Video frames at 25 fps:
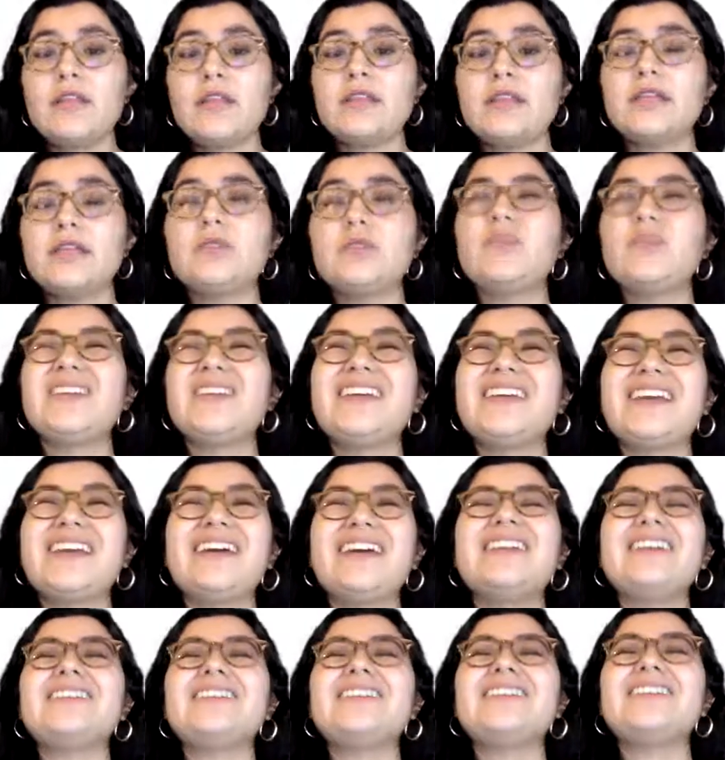then we
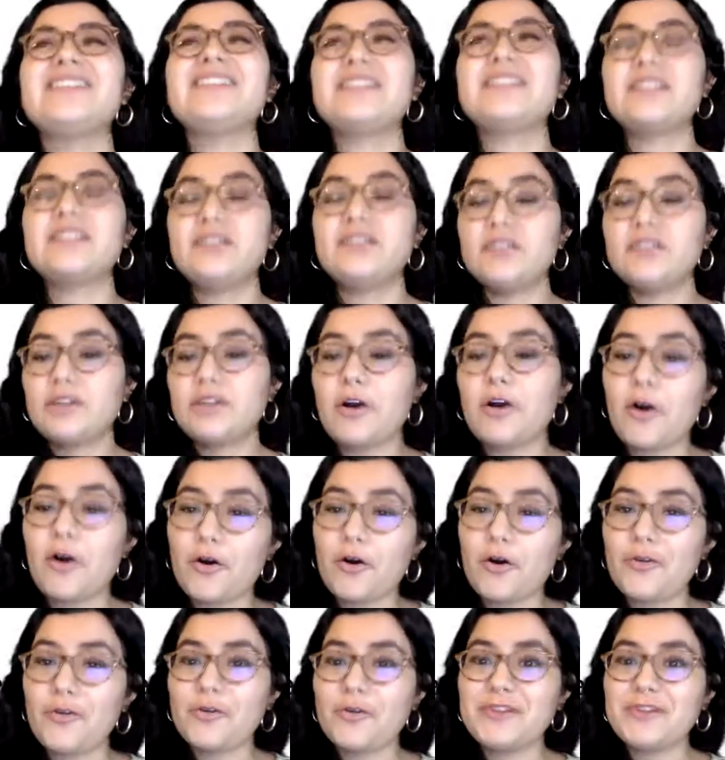can't necessarily
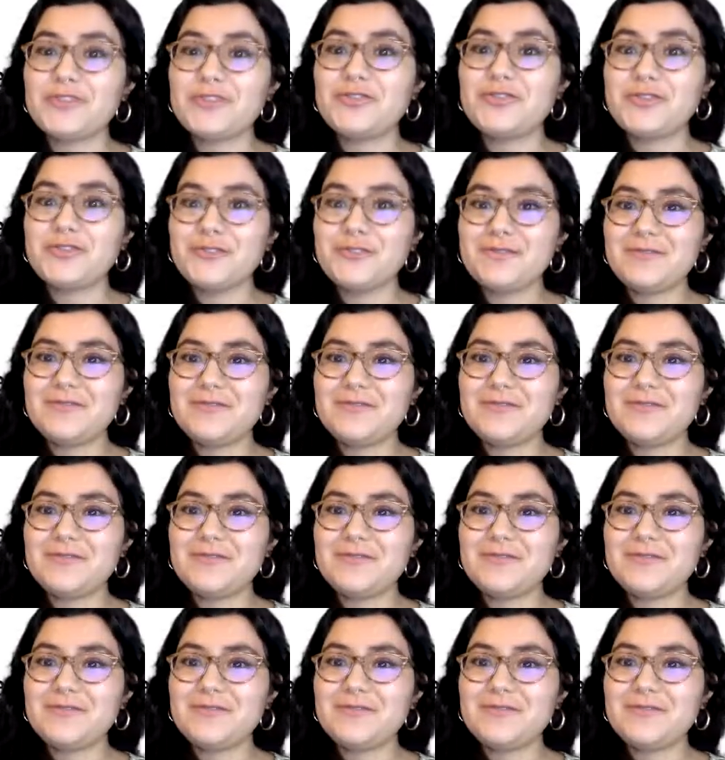always